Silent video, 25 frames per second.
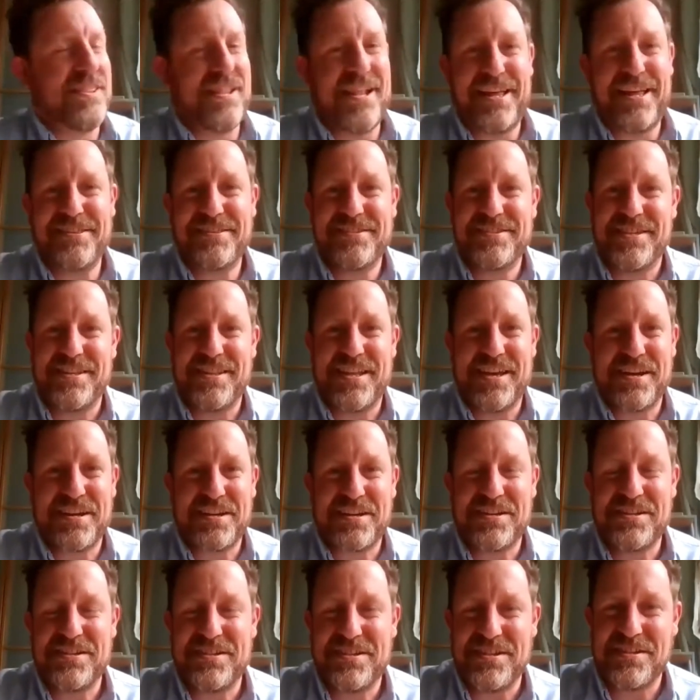in London
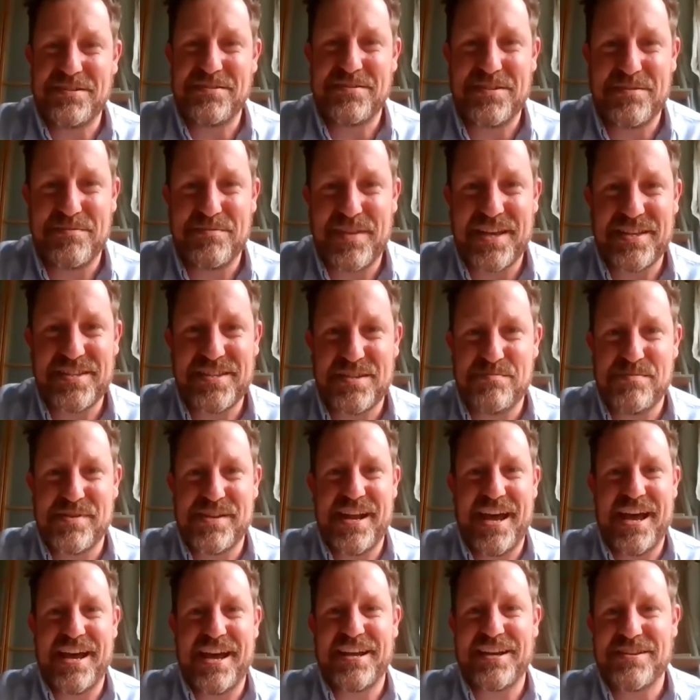that can do some nasi
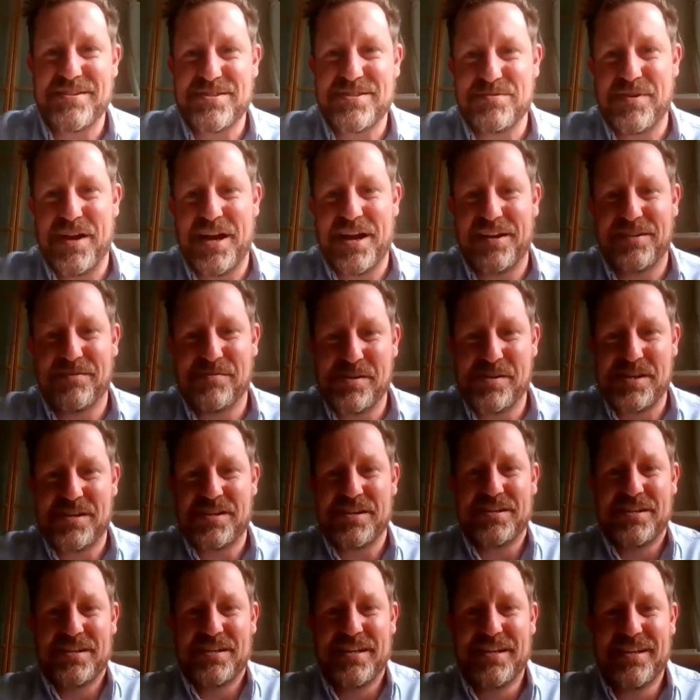padang as well. And we
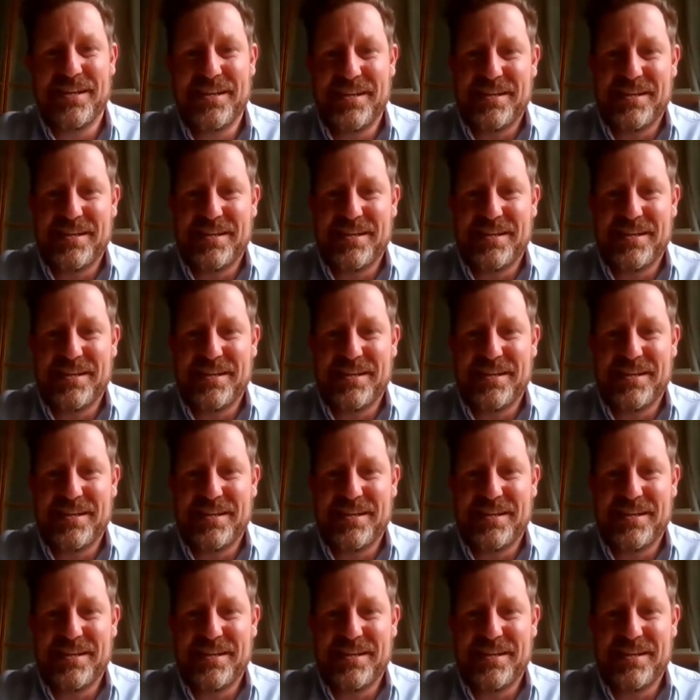can.